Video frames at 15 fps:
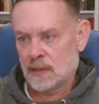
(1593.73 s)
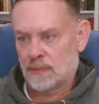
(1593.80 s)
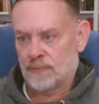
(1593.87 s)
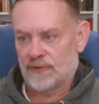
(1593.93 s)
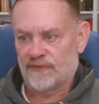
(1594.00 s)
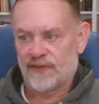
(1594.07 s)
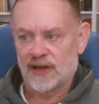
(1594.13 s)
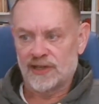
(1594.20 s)

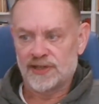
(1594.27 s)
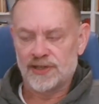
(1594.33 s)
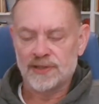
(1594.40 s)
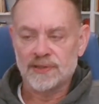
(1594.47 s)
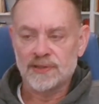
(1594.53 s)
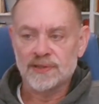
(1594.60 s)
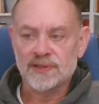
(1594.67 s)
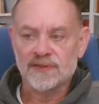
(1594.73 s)

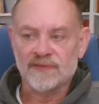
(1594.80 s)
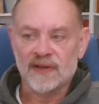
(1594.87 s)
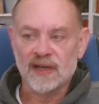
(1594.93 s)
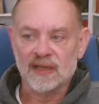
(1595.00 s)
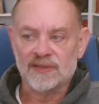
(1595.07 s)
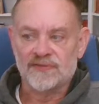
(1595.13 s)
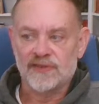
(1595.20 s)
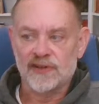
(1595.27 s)
Professions of
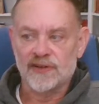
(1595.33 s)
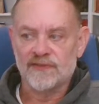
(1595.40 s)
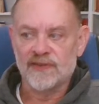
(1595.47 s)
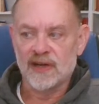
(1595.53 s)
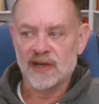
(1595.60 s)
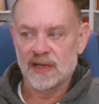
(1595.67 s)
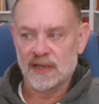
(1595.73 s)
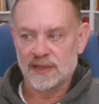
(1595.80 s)
Oxford
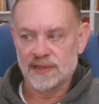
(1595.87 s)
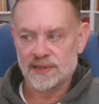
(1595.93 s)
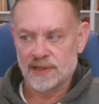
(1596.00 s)
divines